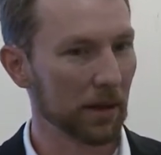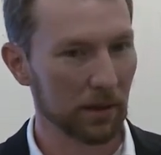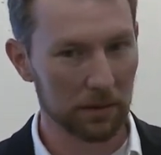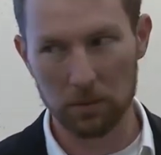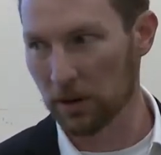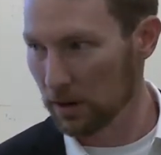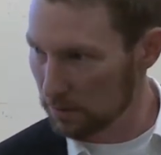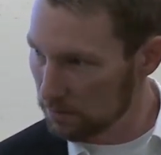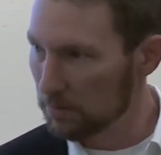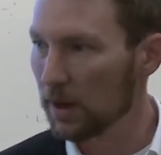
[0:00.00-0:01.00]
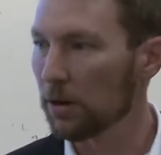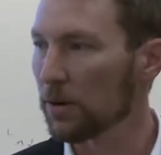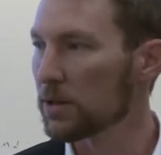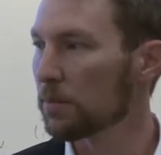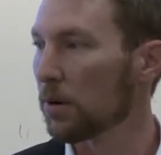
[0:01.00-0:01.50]
and we're going to
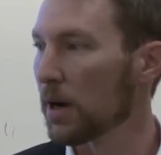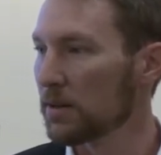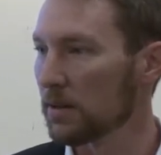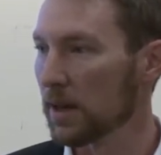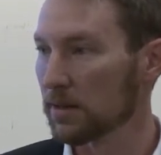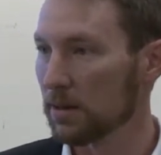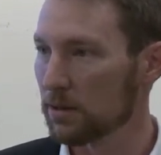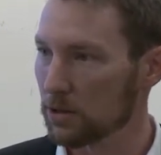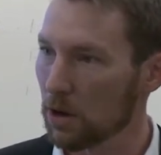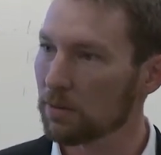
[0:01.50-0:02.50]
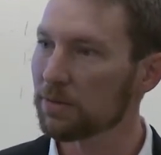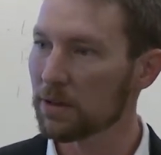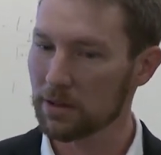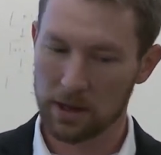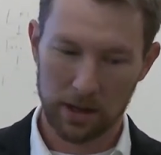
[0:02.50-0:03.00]
increase the price, and that's going to solve the